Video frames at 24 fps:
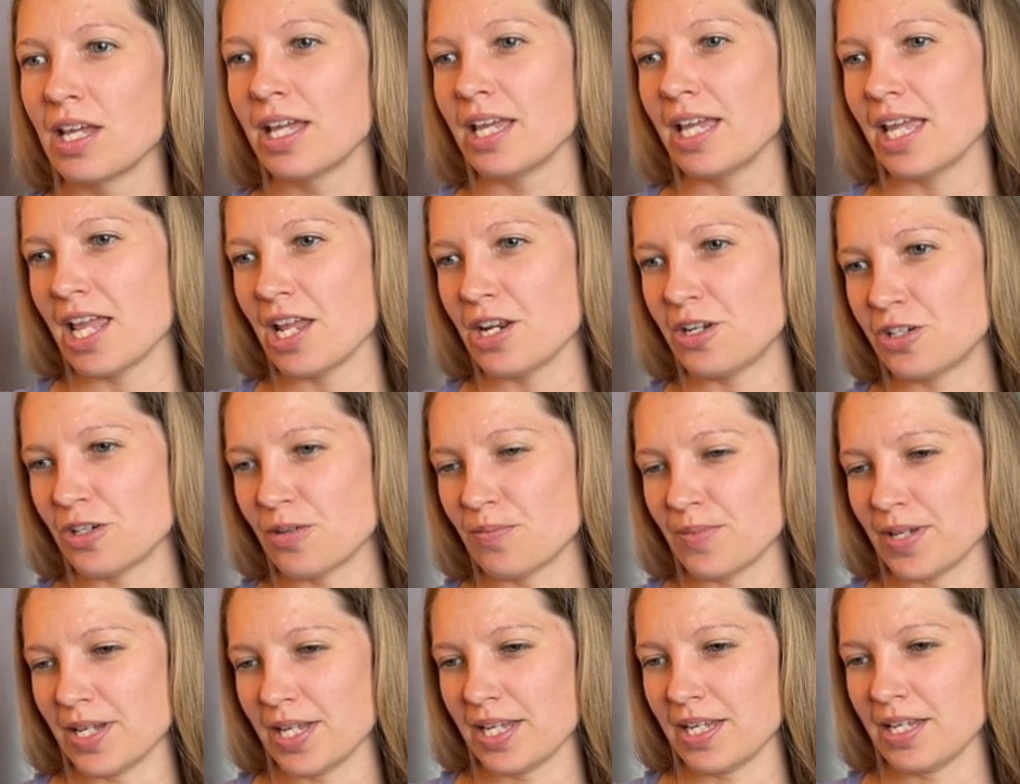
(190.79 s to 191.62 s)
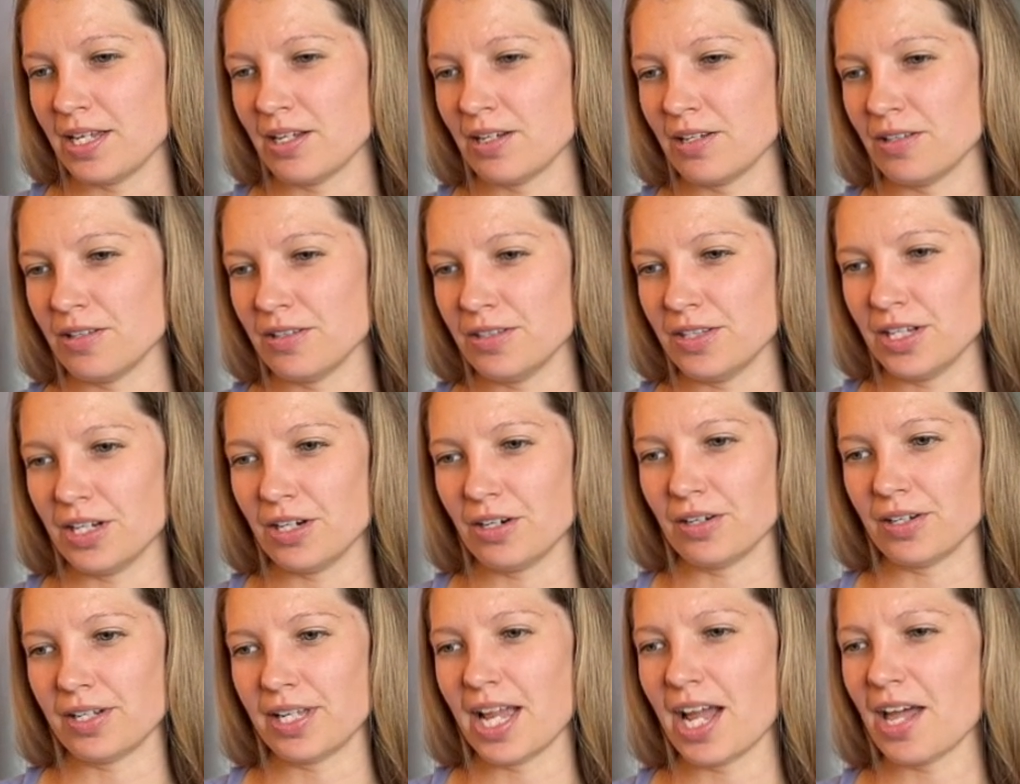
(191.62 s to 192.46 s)
HMA,
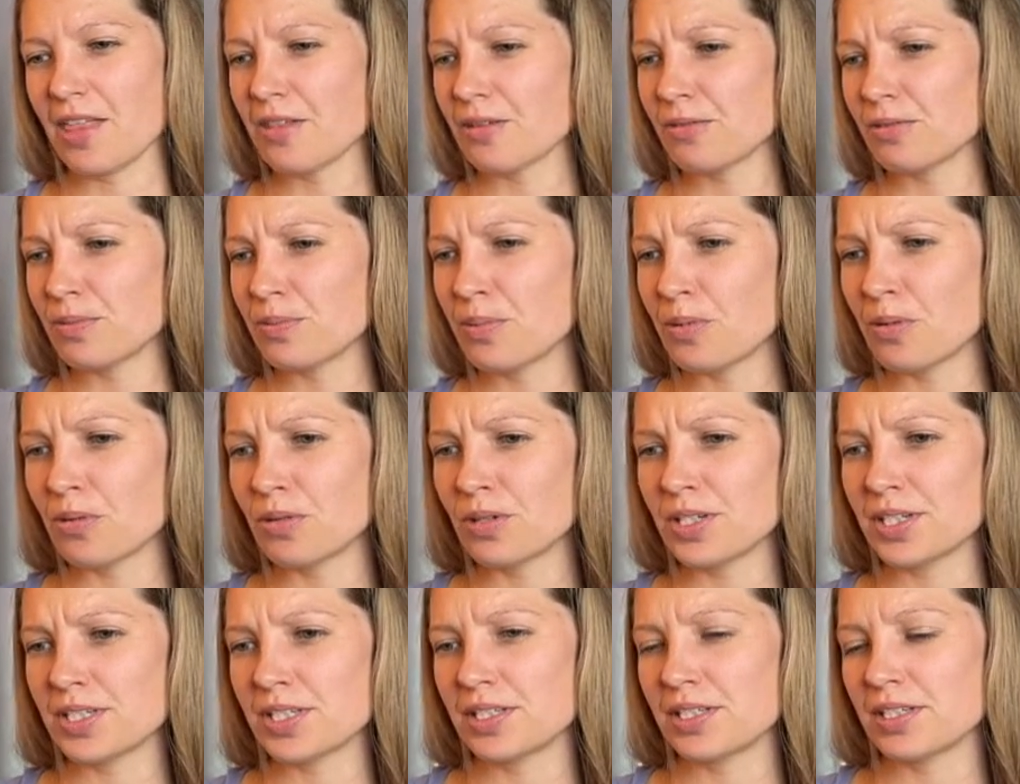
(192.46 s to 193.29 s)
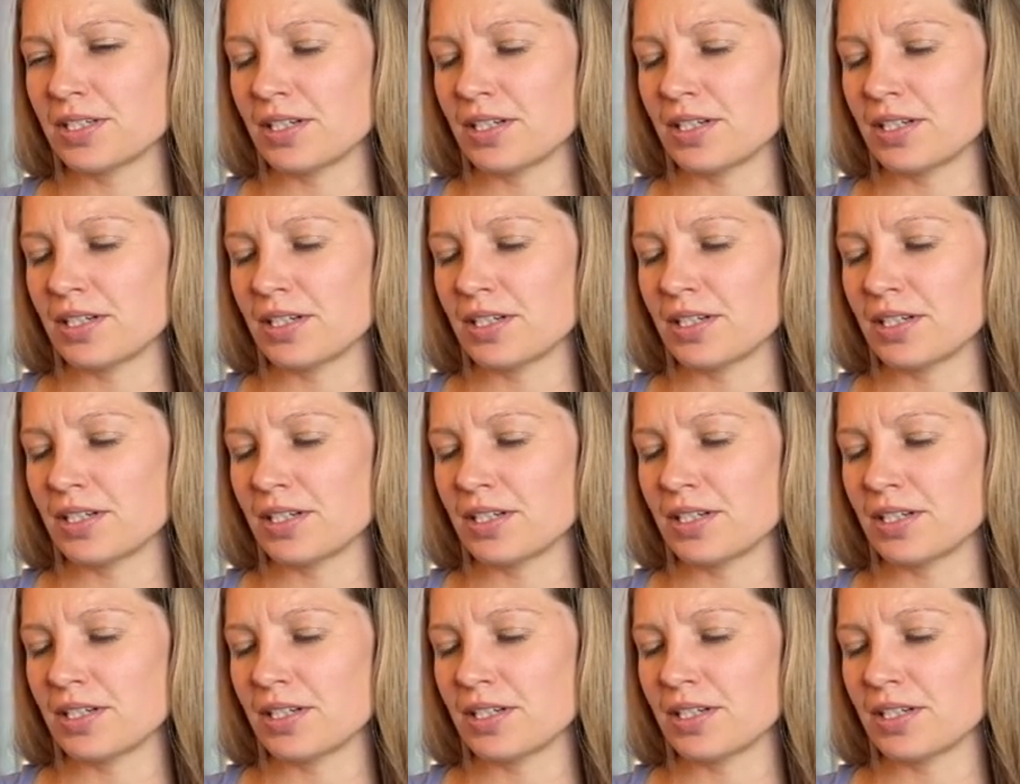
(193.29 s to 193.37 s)
their gather report,